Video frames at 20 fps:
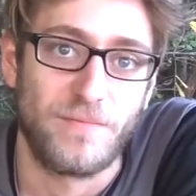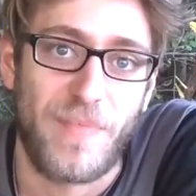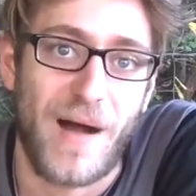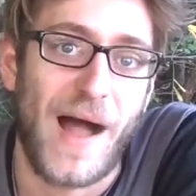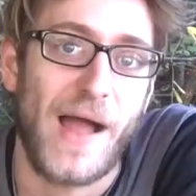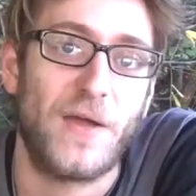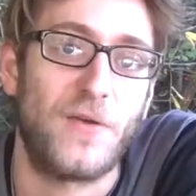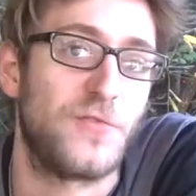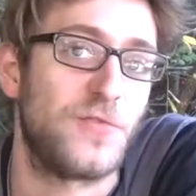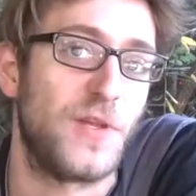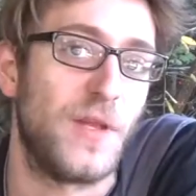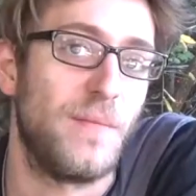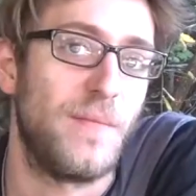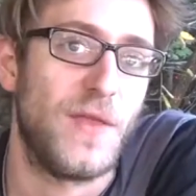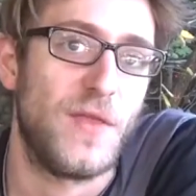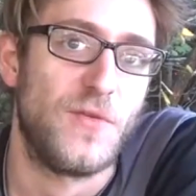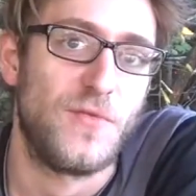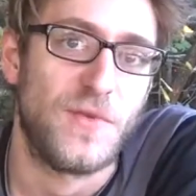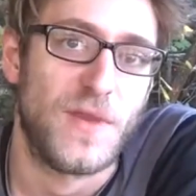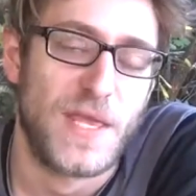buyer is going to
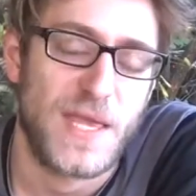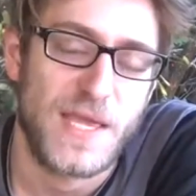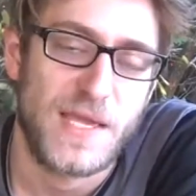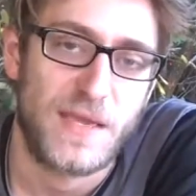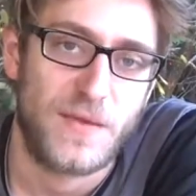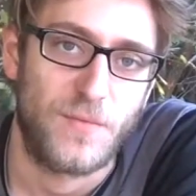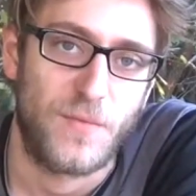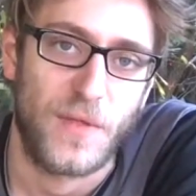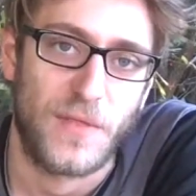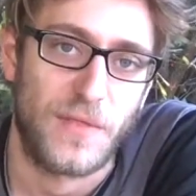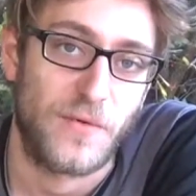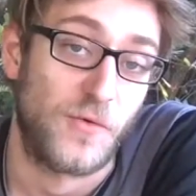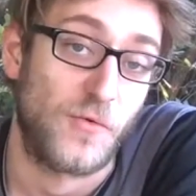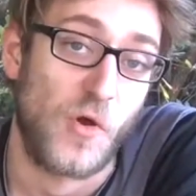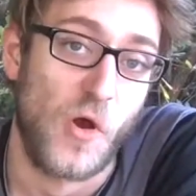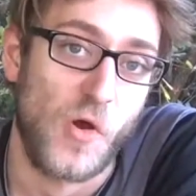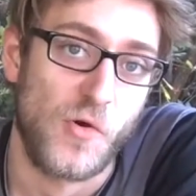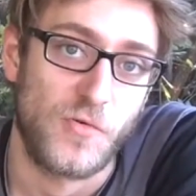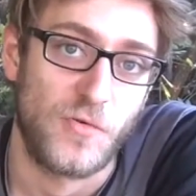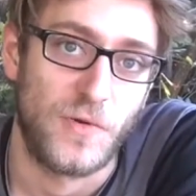be unique with
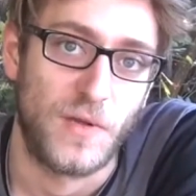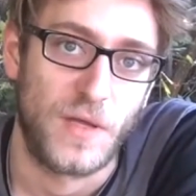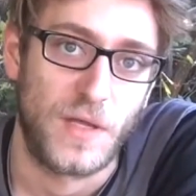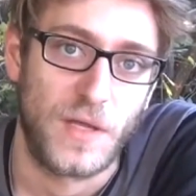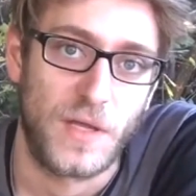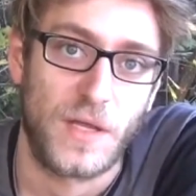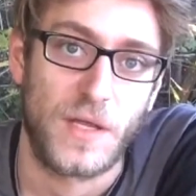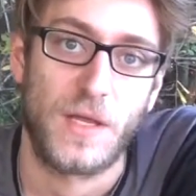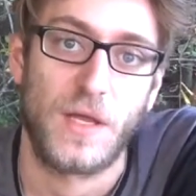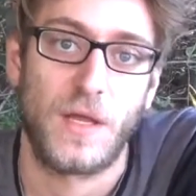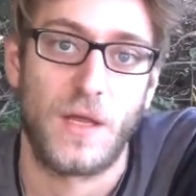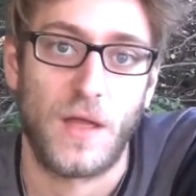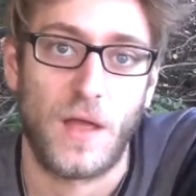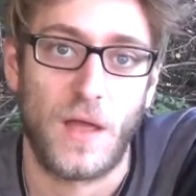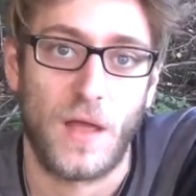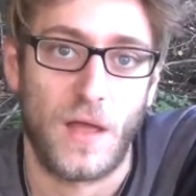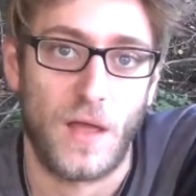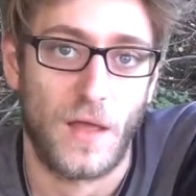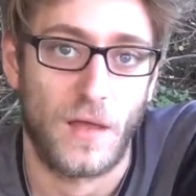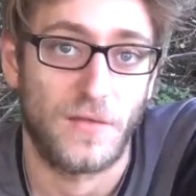their own
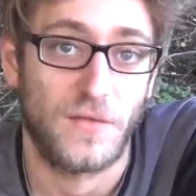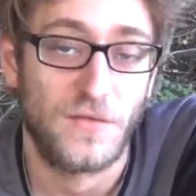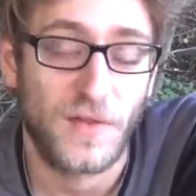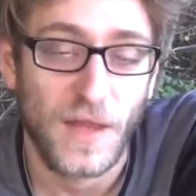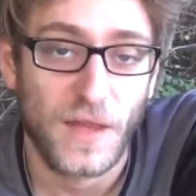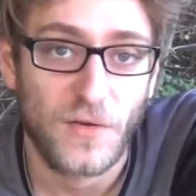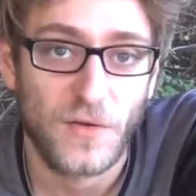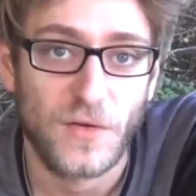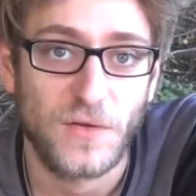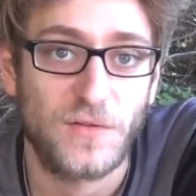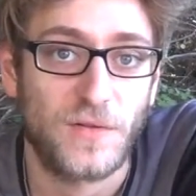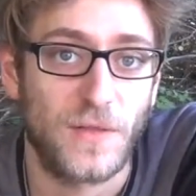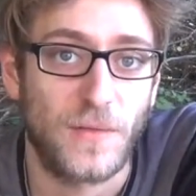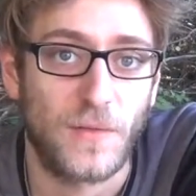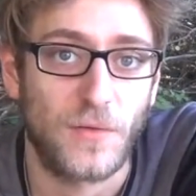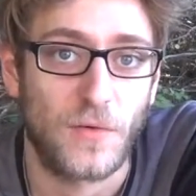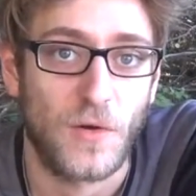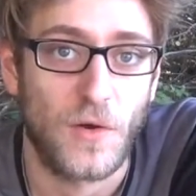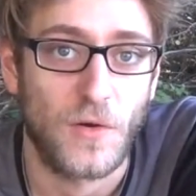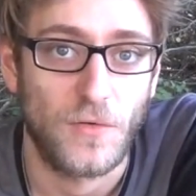standards and
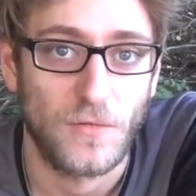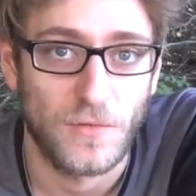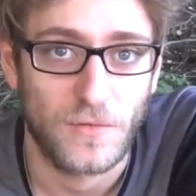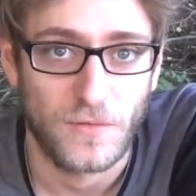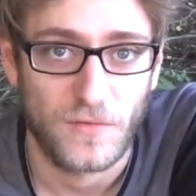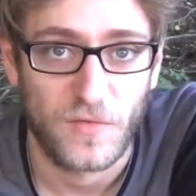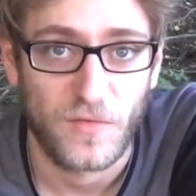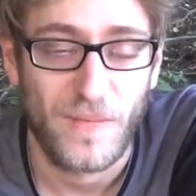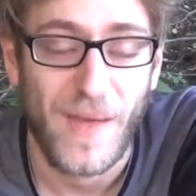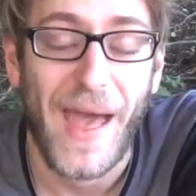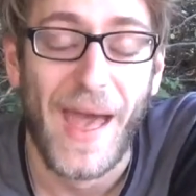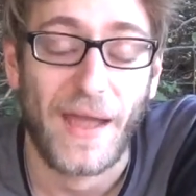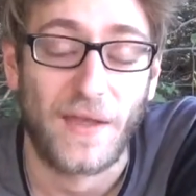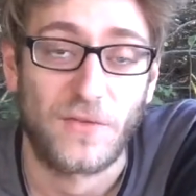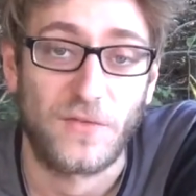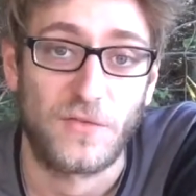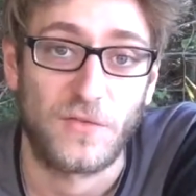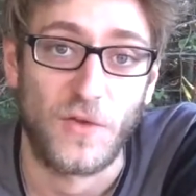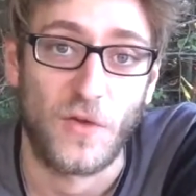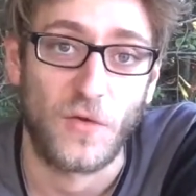their own
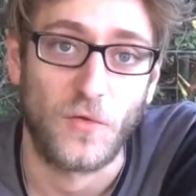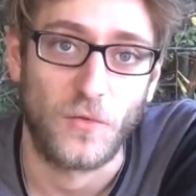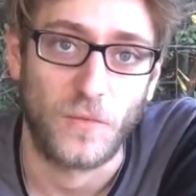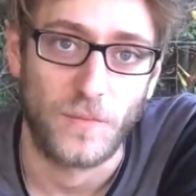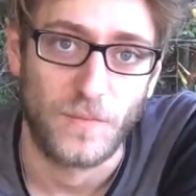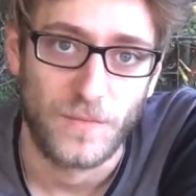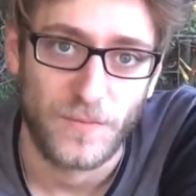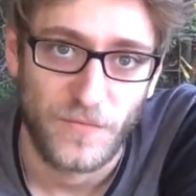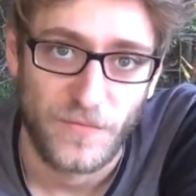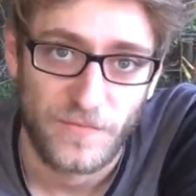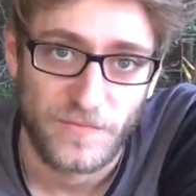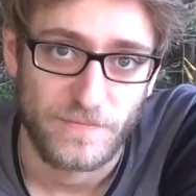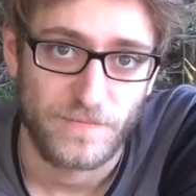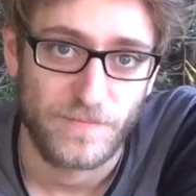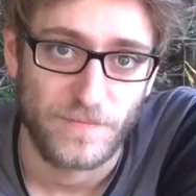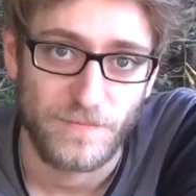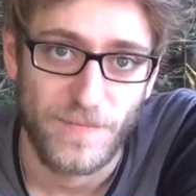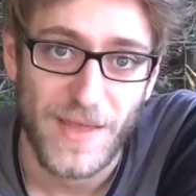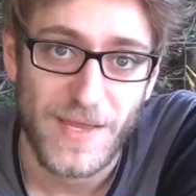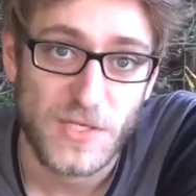specs. So
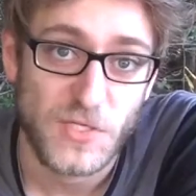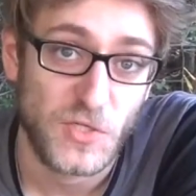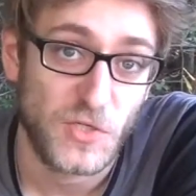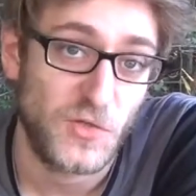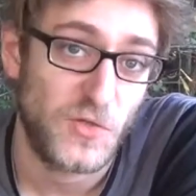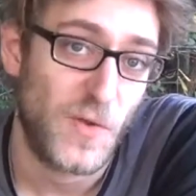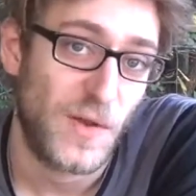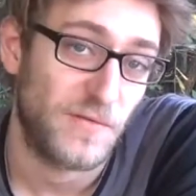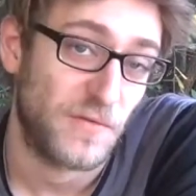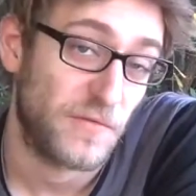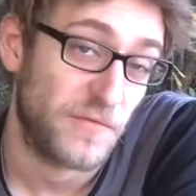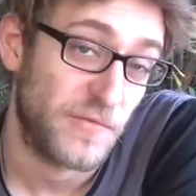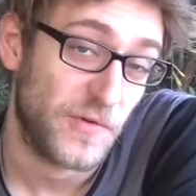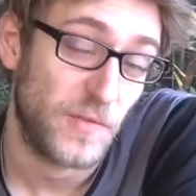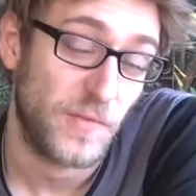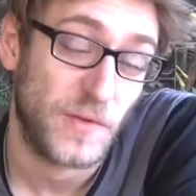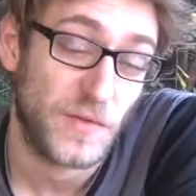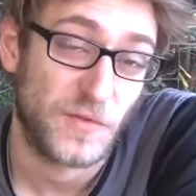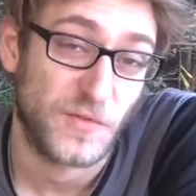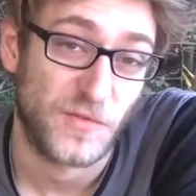make sure you have a
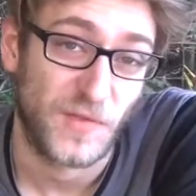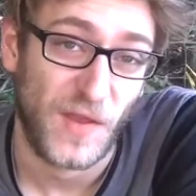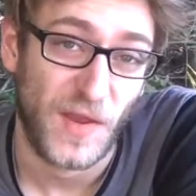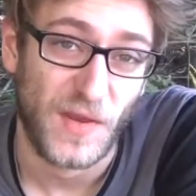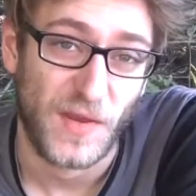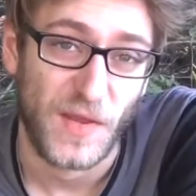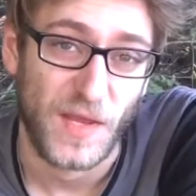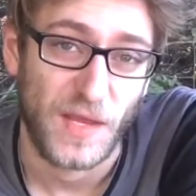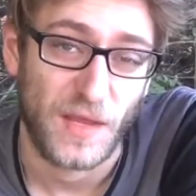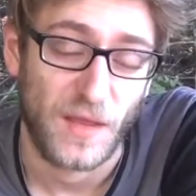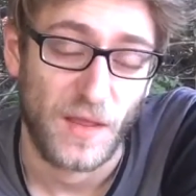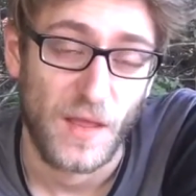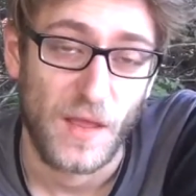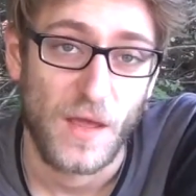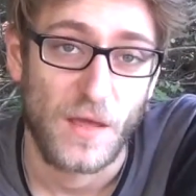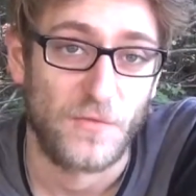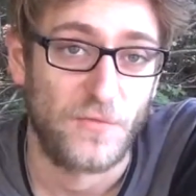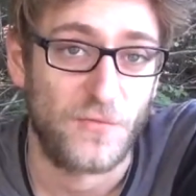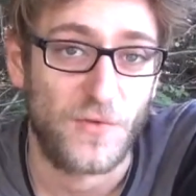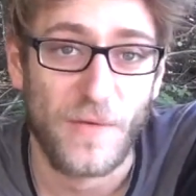firm understanding
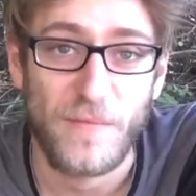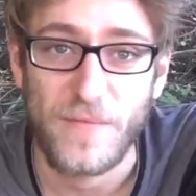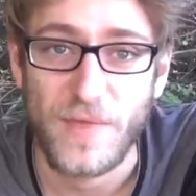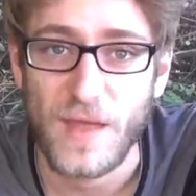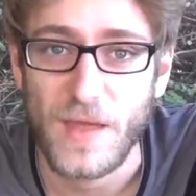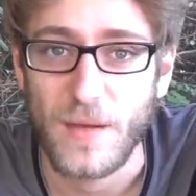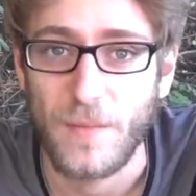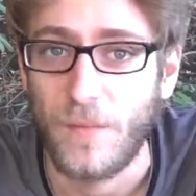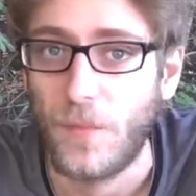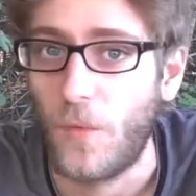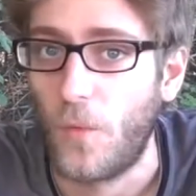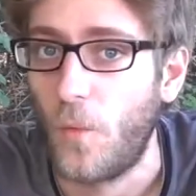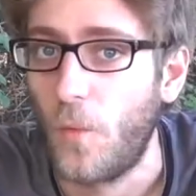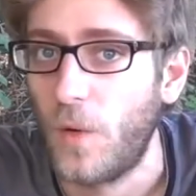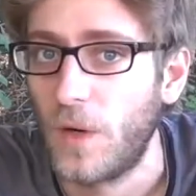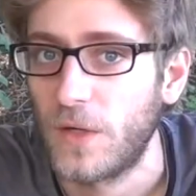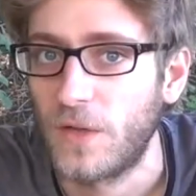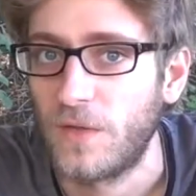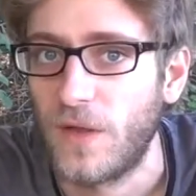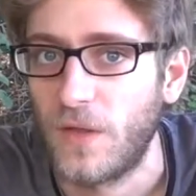from them.
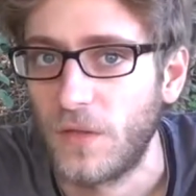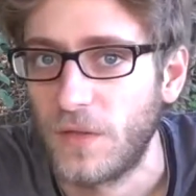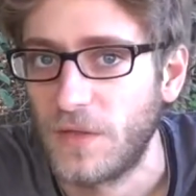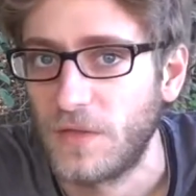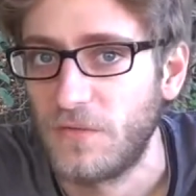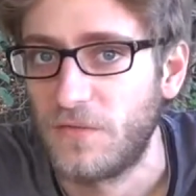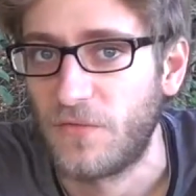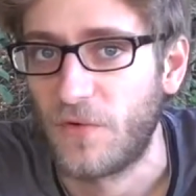What are they looking